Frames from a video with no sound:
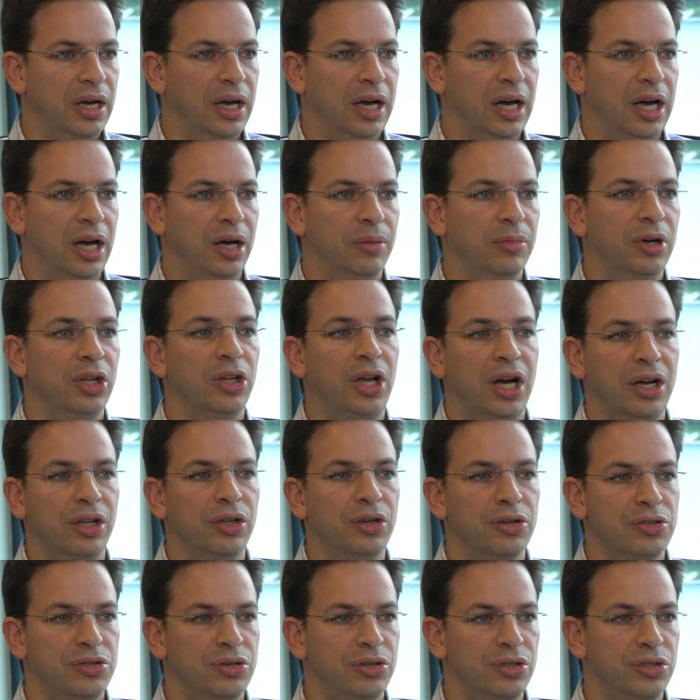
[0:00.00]
a lot
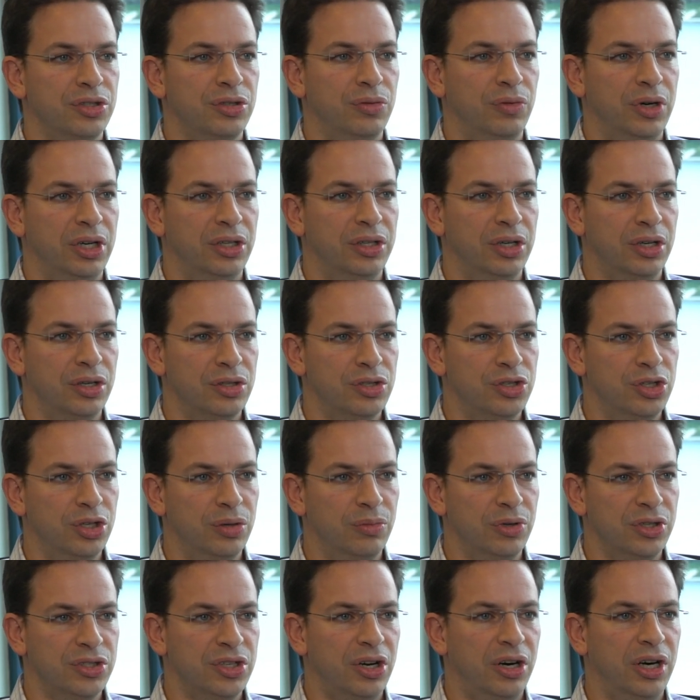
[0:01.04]
closer to where the
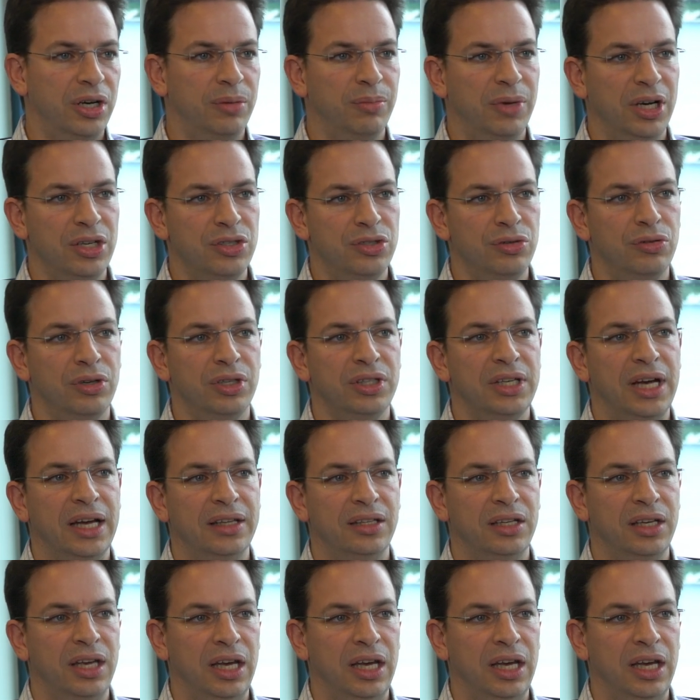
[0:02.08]
consumers are, and by doing that